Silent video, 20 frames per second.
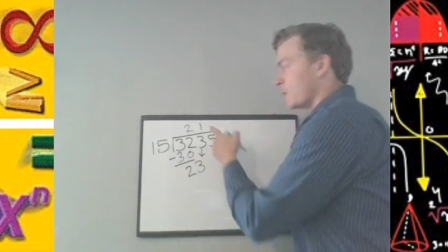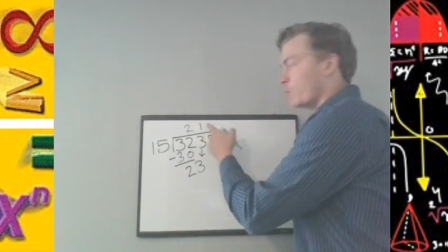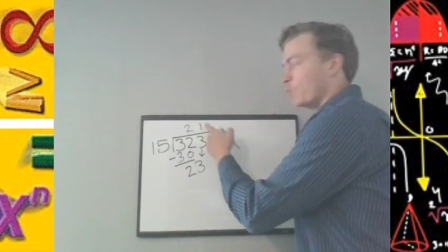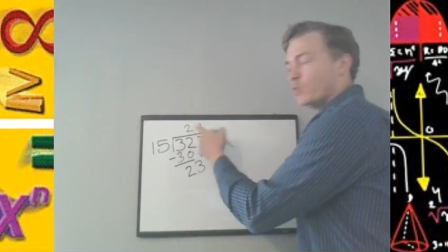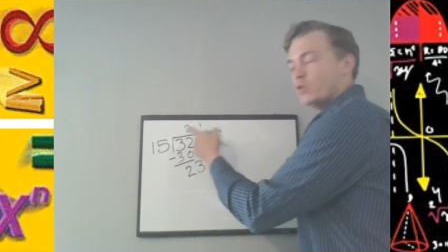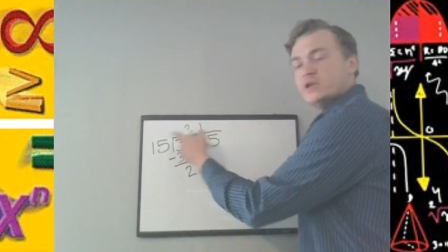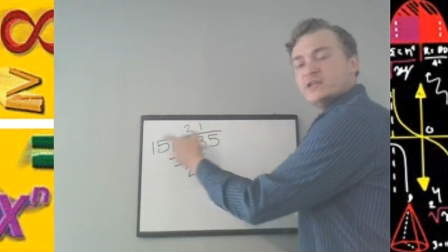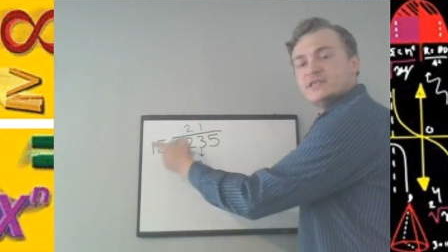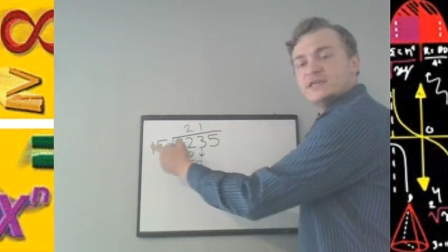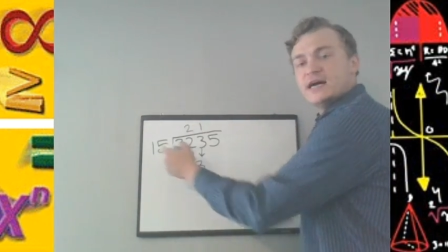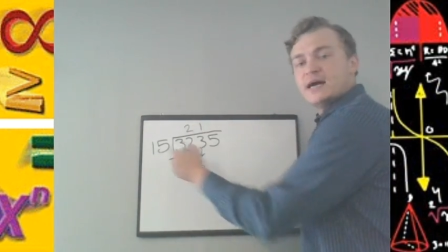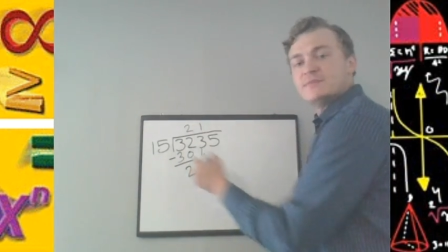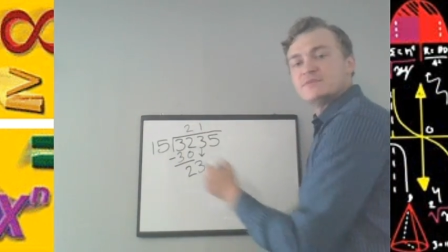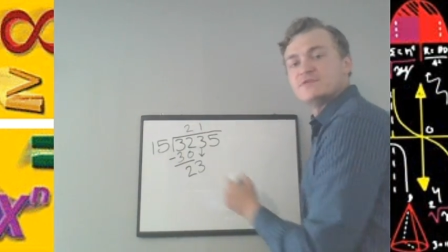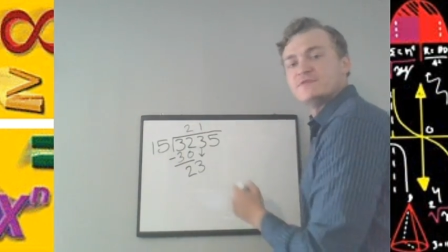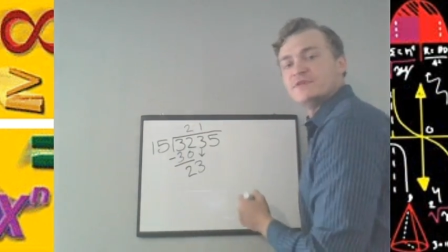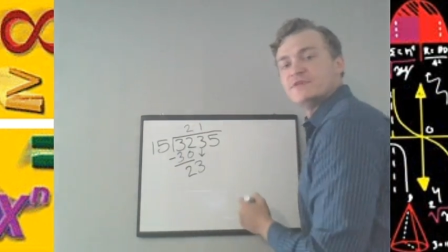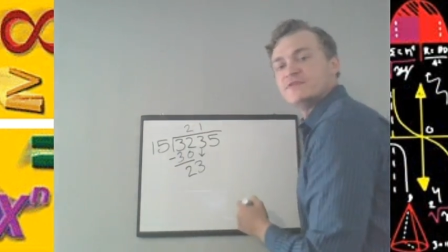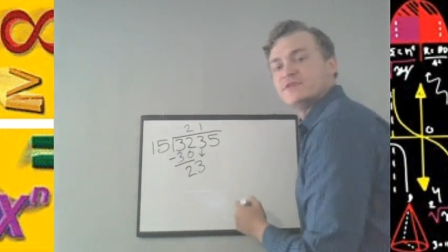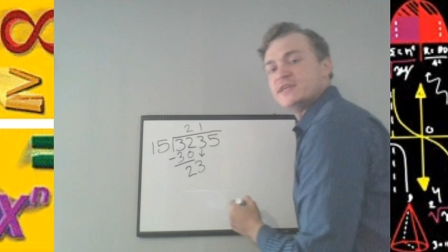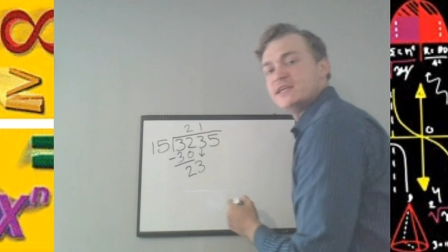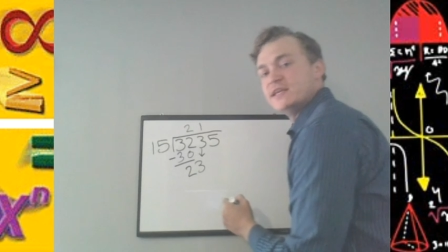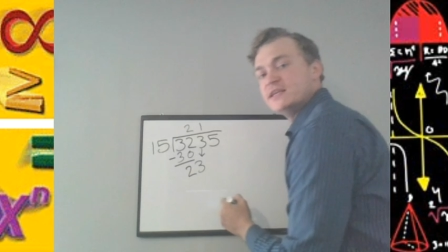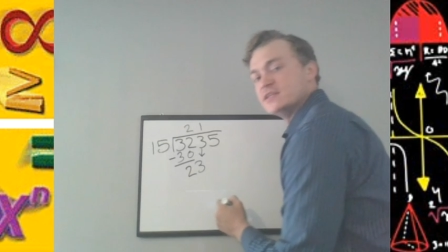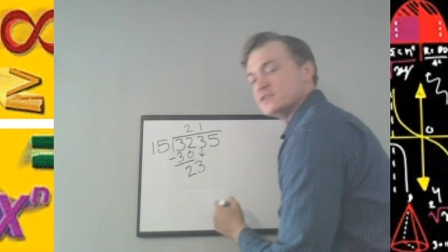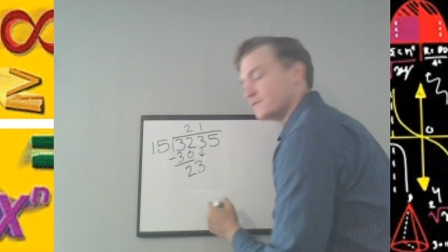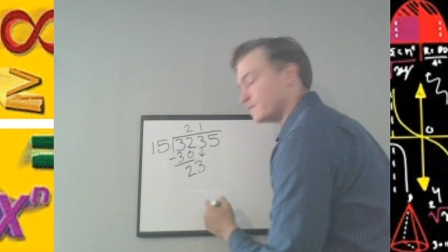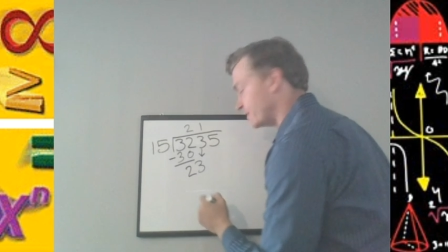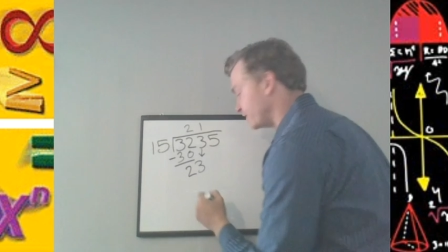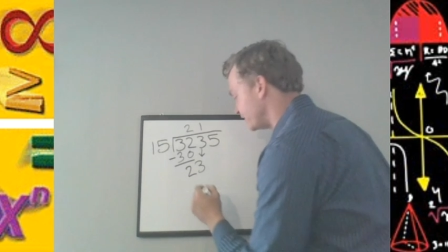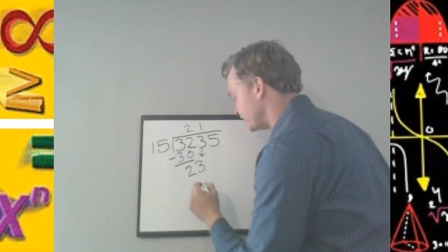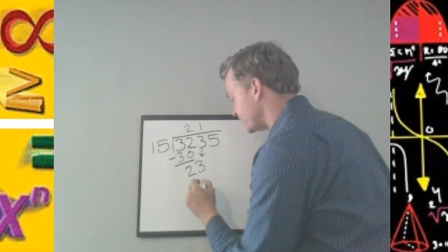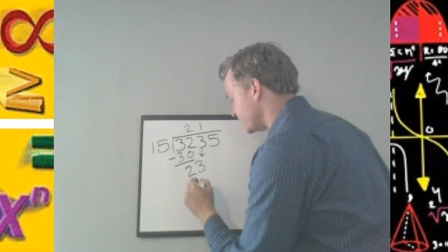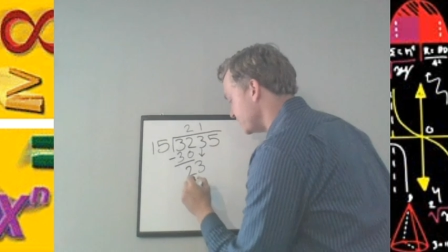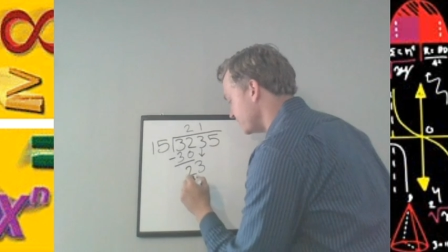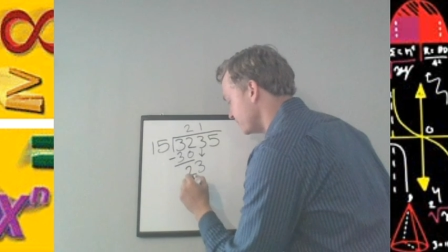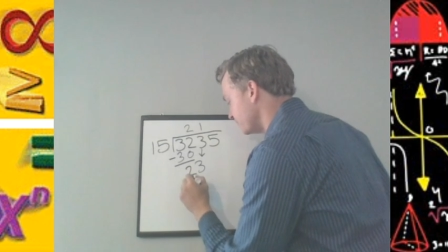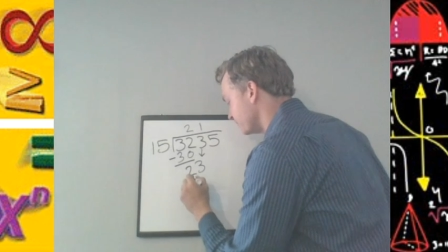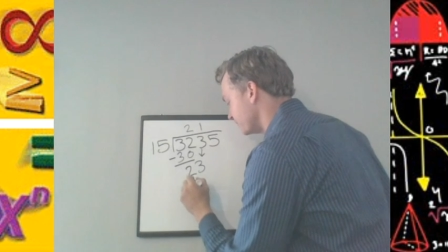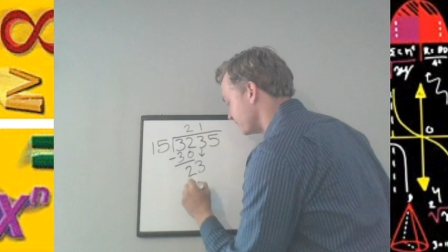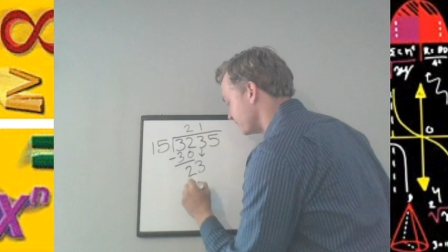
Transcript: 1 times 15 is 15.